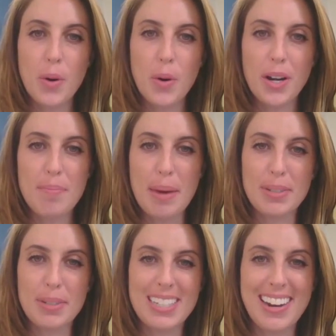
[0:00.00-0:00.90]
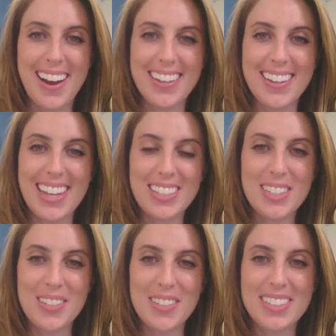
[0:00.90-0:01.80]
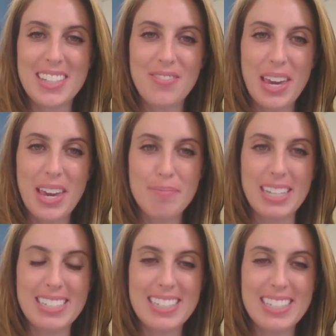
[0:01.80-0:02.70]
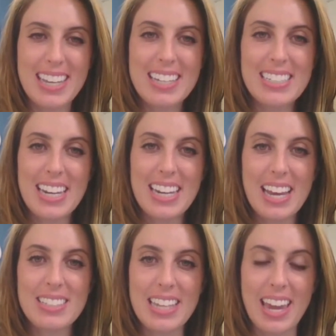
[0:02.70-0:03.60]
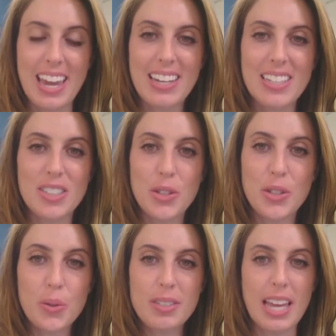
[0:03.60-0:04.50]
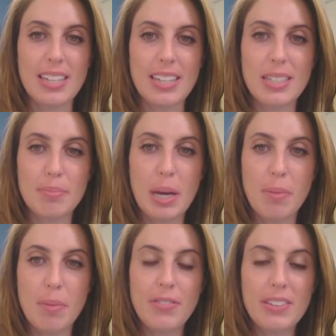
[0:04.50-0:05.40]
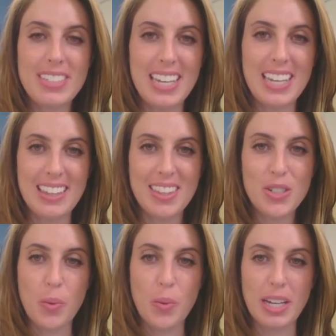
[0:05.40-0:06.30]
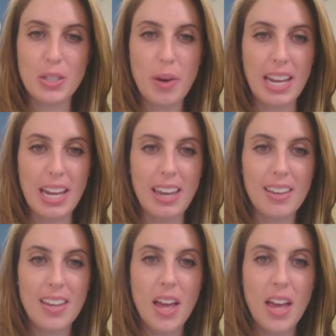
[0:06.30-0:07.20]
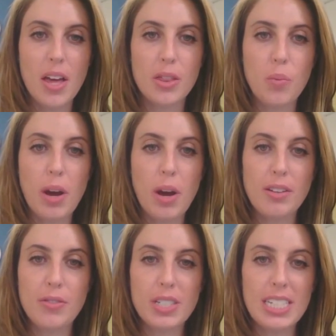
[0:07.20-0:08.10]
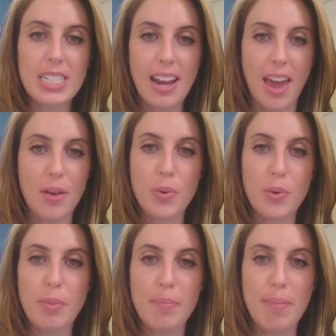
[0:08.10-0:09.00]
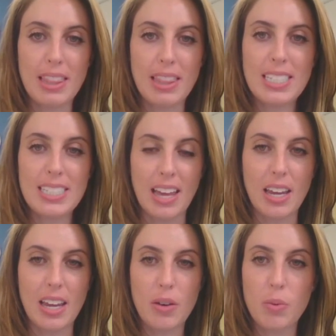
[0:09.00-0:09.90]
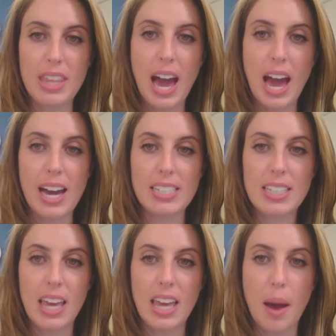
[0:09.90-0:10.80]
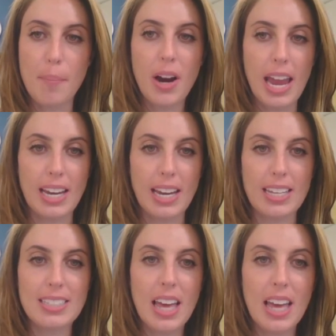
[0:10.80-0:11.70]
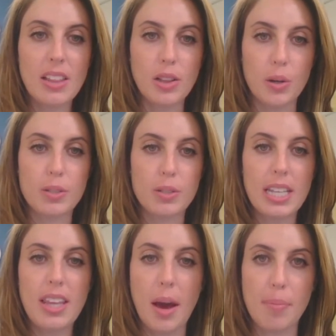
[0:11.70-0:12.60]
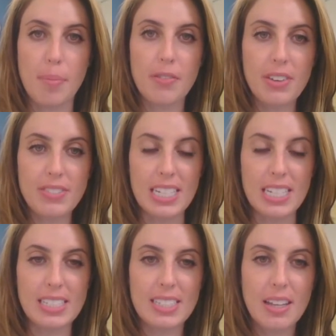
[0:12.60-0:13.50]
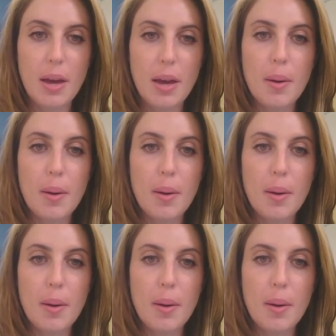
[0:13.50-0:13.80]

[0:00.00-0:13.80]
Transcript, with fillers: Good morning, Mapleton online students and families. Today's date is Tuesday, September 15th, 2020. The weather for today will be mainly sunny with highs in the upper 80s and lows in the upper 50s.